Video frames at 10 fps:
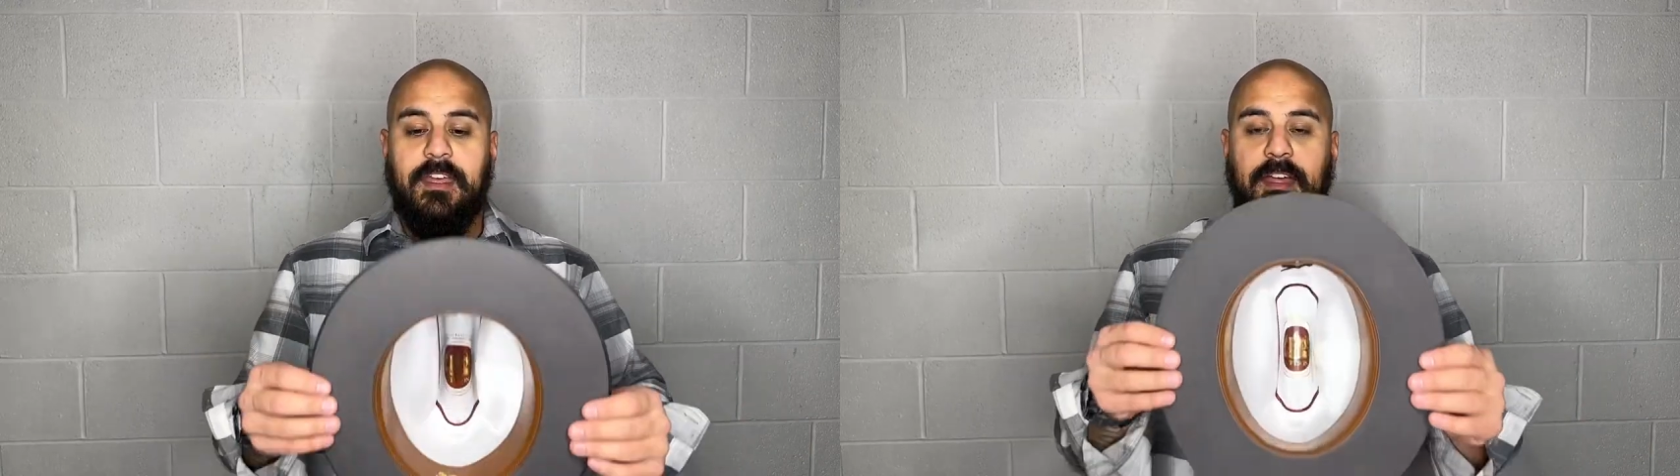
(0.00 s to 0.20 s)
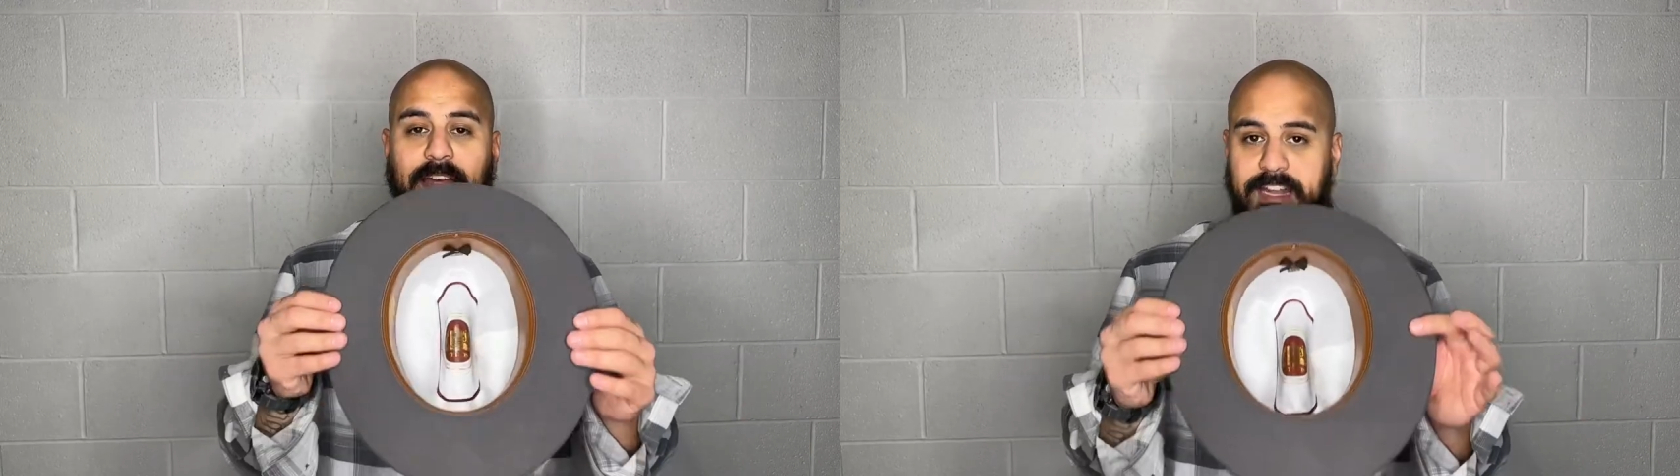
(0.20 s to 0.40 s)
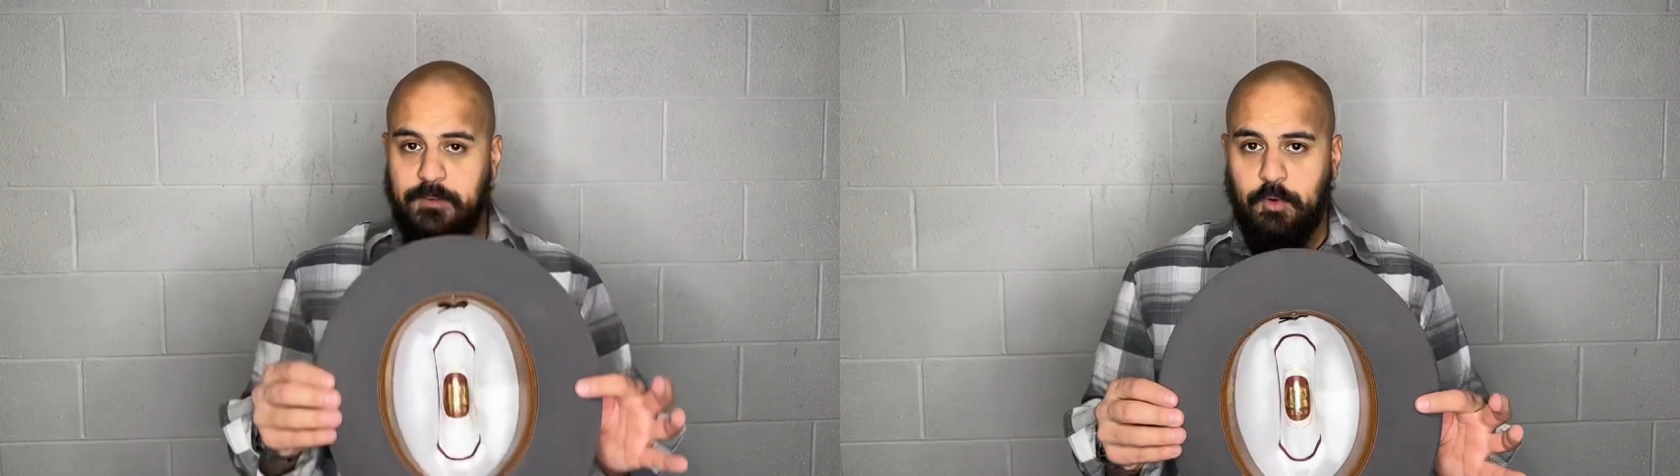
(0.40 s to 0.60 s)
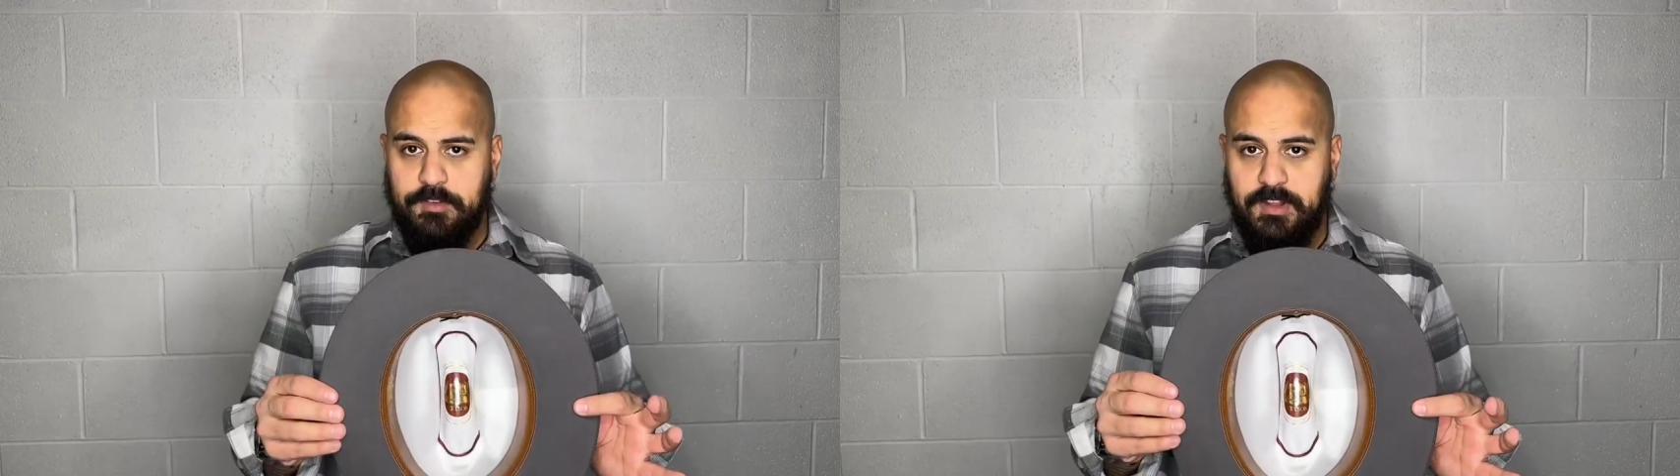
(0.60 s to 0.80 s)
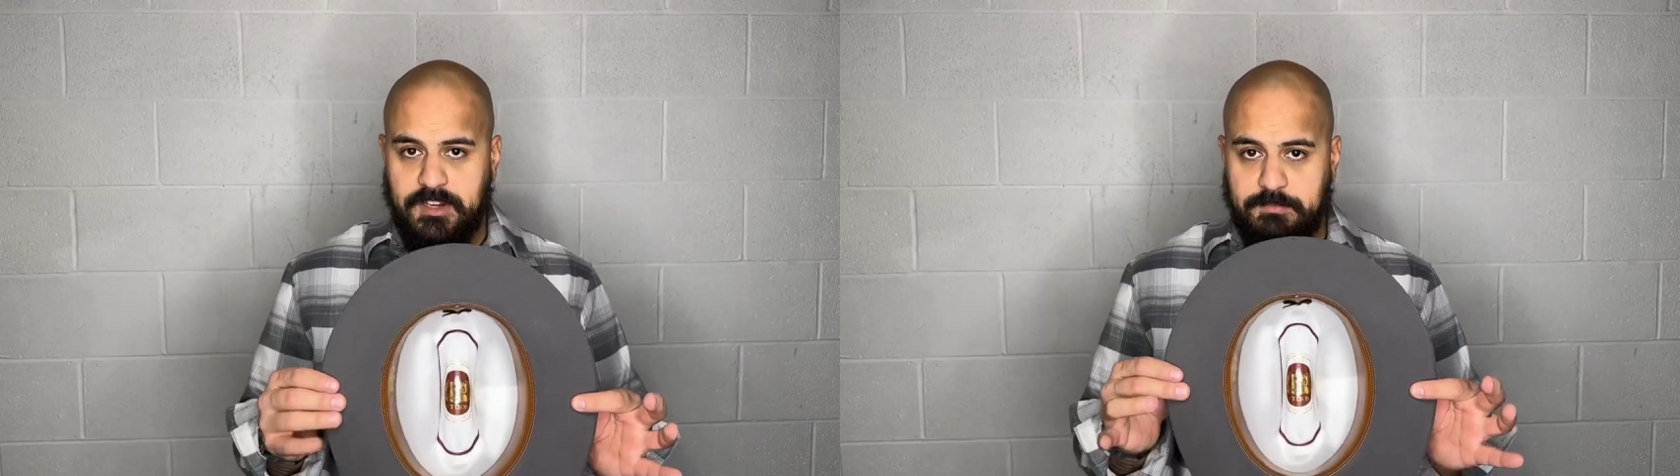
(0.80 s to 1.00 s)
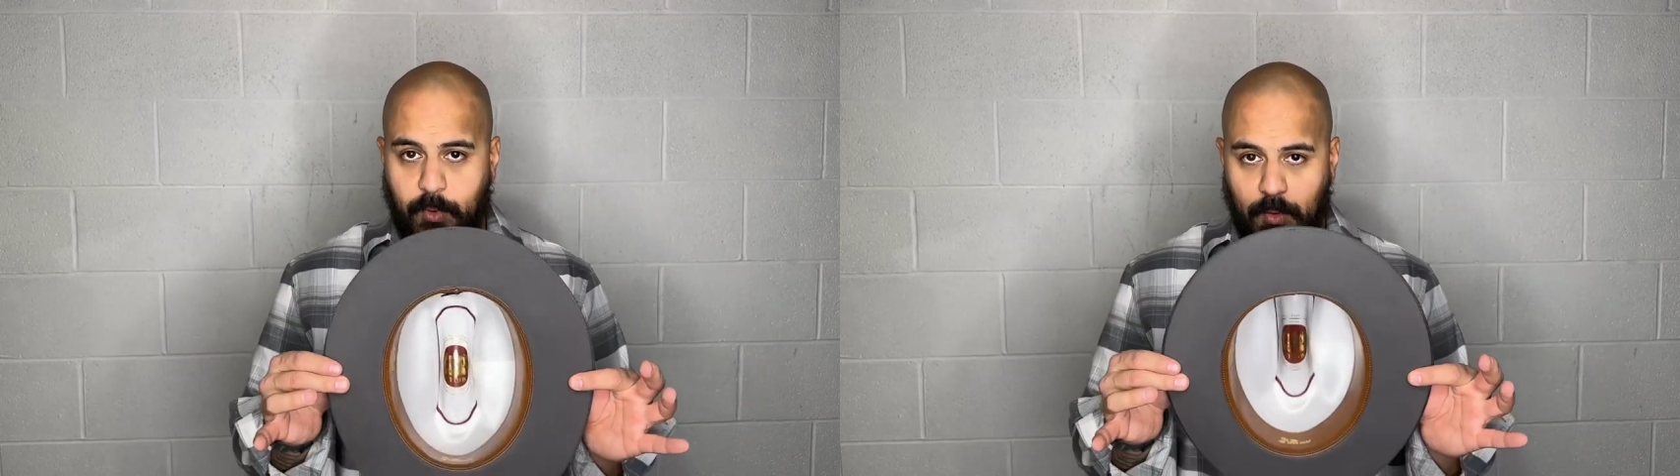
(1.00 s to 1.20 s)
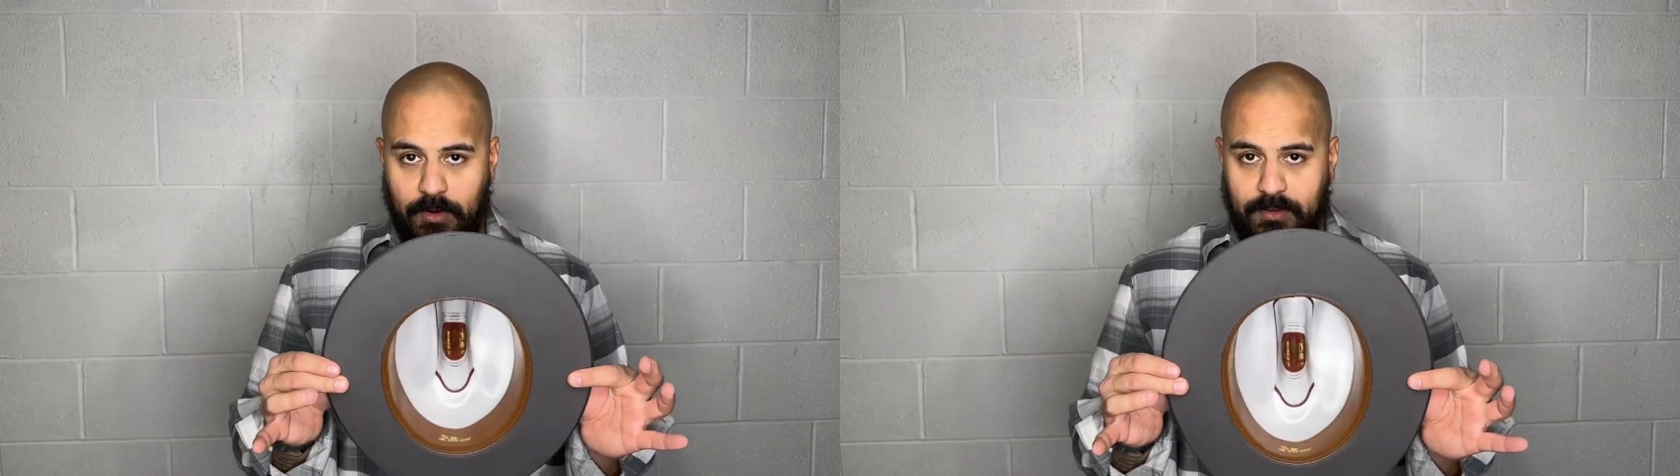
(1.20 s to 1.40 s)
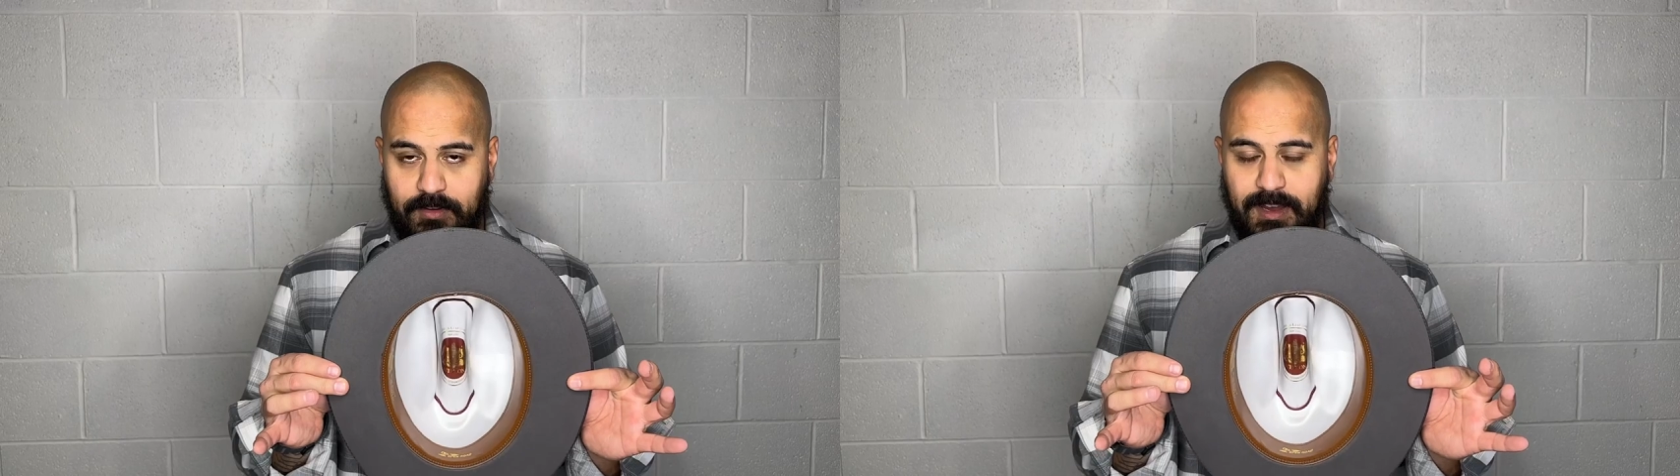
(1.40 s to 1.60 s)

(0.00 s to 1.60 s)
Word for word: I like the Royal Deluxe more,